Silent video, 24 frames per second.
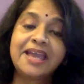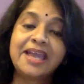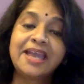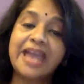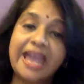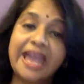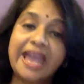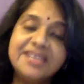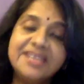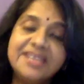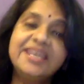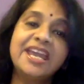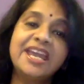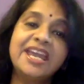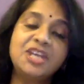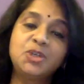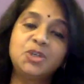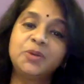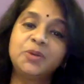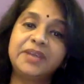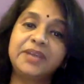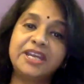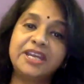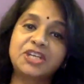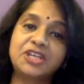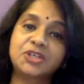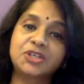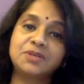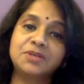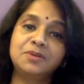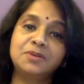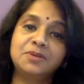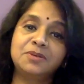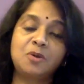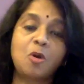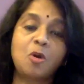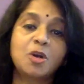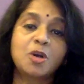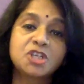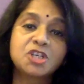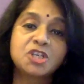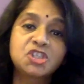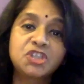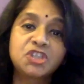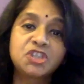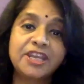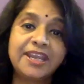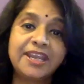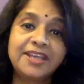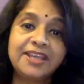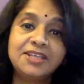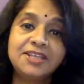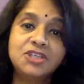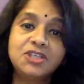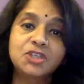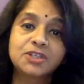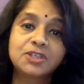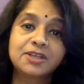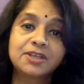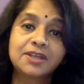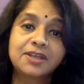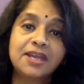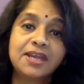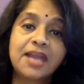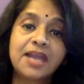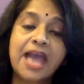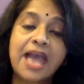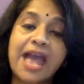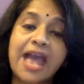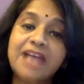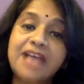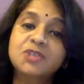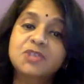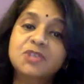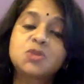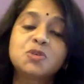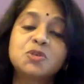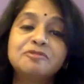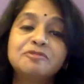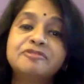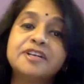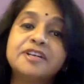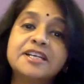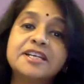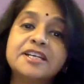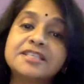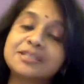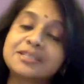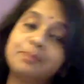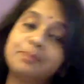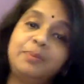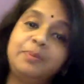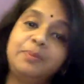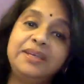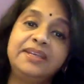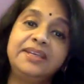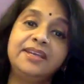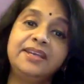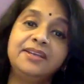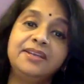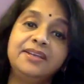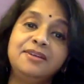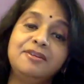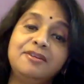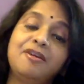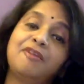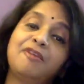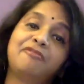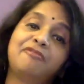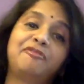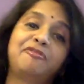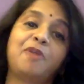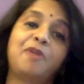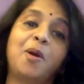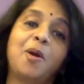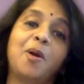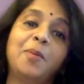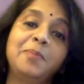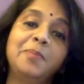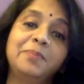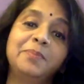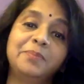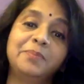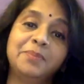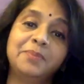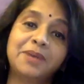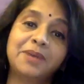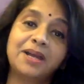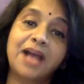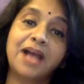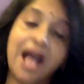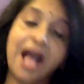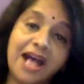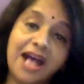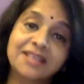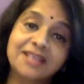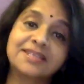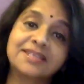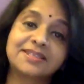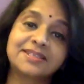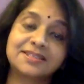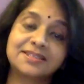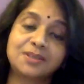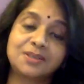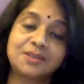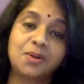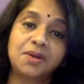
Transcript: Any education or change has to first begin from us.